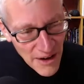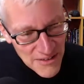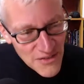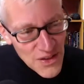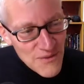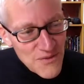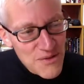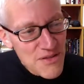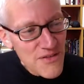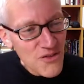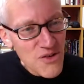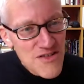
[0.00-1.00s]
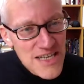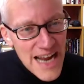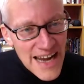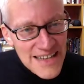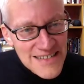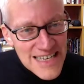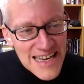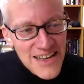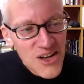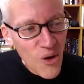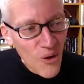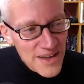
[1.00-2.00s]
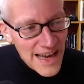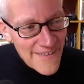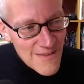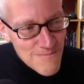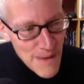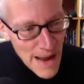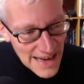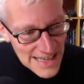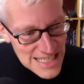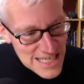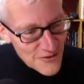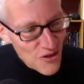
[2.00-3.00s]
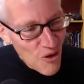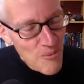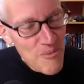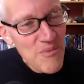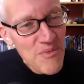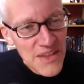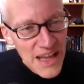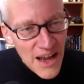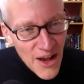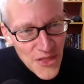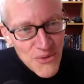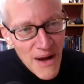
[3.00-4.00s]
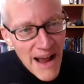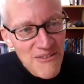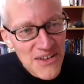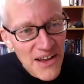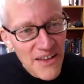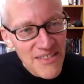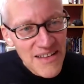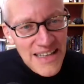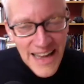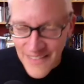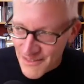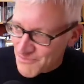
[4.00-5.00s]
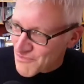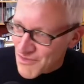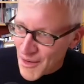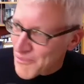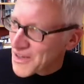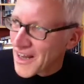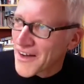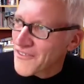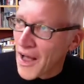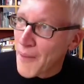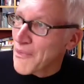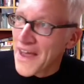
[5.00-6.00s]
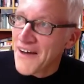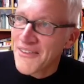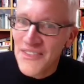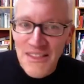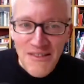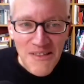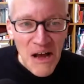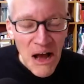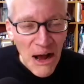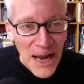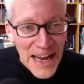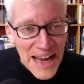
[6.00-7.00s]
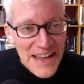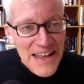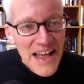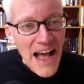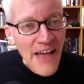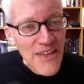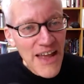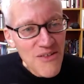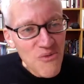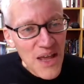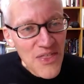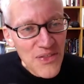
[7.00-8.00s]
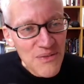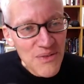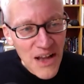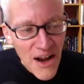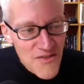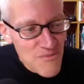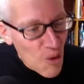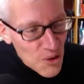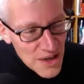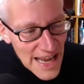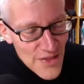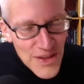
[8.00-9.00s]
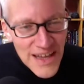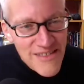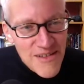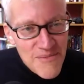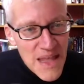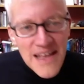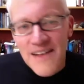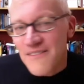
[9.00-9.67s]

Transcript: under the influence of Christianity, God gets banished from the earth around us and gets some kind of up there in the sky. And then with kind of modern atheism,